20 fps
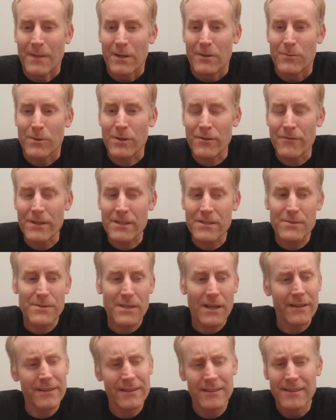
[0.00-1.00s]
what are investors
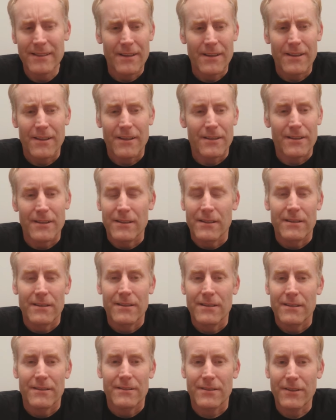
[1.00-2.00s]
doing?
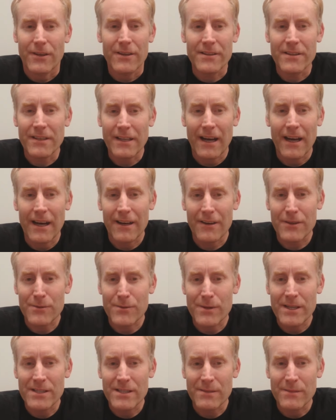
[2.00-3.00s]
The only thing harder than
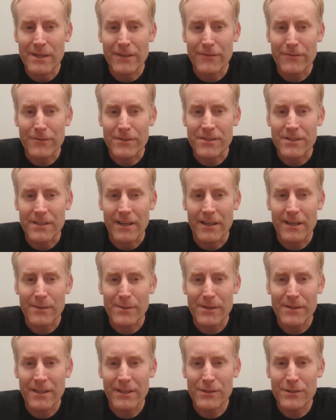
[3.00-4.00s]
raising money for a startup,
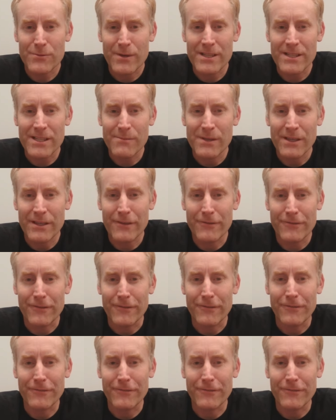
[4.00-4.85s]
I think, is raising money for a